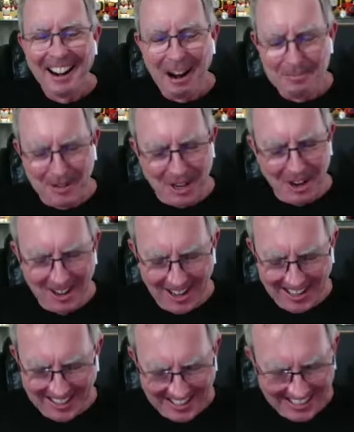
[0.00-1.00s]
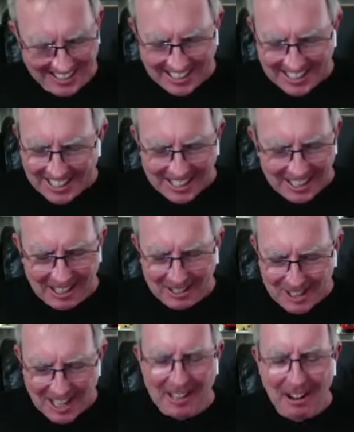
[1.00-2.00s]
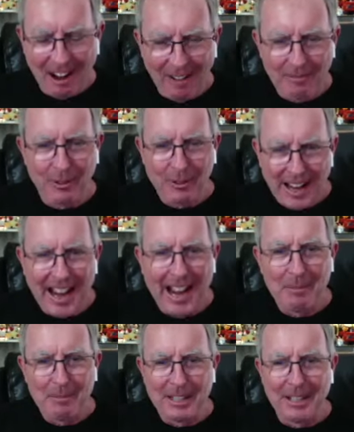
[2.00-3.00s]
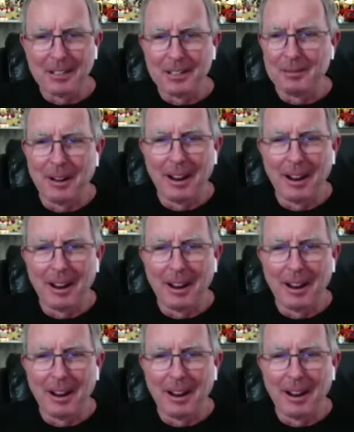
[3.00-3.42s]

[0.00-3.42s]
I'm good, and thank God for that, because